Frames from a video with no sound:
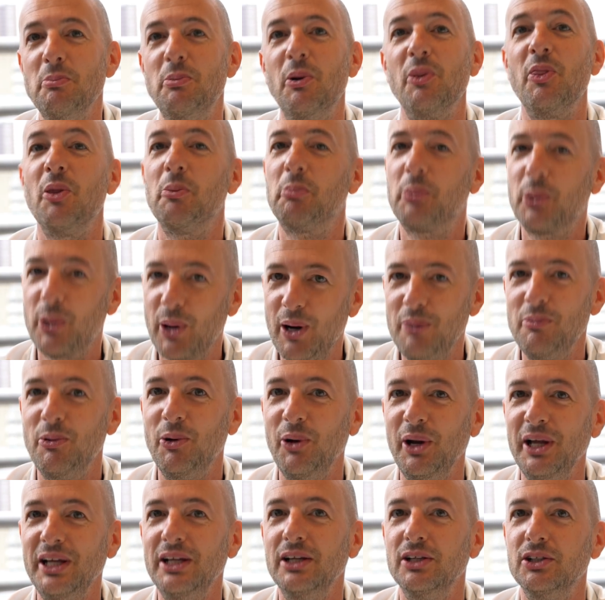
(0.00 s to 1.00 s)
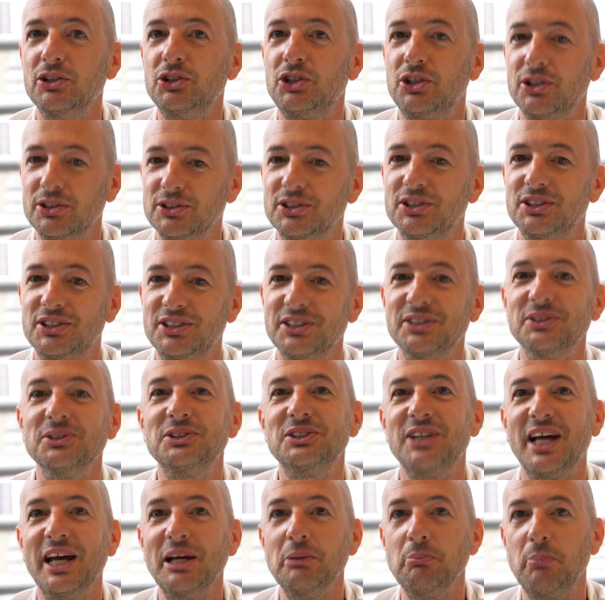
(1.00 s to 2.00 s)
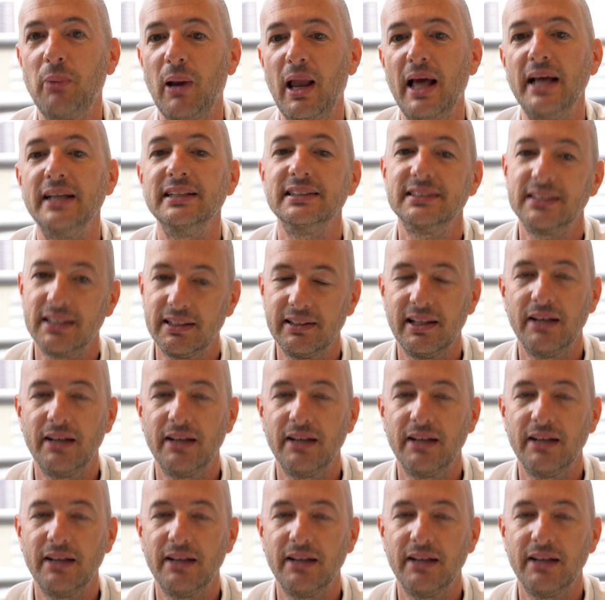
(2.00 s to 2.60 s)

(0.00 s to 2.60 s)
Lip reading: but the primary should still take place.